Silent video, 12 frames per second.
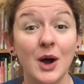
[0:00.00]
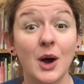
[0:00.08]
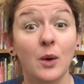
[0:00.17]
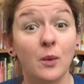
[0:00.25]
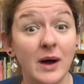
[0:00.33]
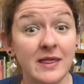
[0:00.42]

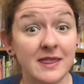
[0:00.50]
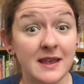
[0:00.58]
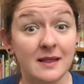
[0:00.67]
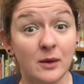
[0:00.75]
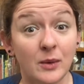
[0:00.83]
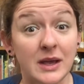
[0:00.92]
One thing
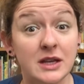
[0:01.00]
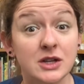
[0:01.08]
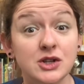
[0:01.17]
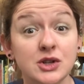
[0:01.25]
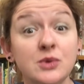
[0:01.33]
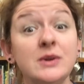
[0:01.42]
that we can
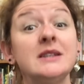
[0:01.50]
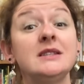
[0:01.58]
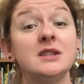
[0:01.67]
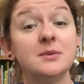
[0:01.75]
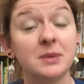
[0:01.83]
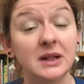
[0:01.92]
do is to
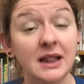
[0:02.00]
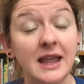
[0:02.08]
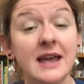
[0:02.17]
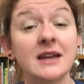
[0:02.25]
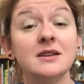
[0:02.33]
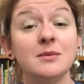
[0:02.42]

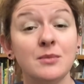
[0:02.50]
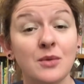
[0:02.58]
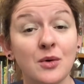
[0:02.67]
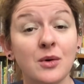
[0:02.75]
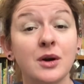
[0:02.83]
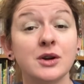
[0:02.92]
plant
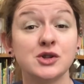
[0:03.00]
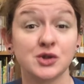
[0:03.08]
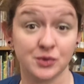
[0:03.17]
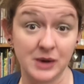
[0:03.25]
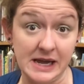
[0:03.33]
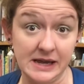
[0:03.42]
more
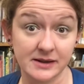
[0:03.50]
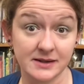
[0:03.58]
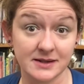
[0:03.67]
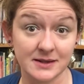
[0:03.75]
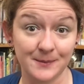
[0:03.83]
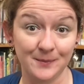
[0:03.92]
trees.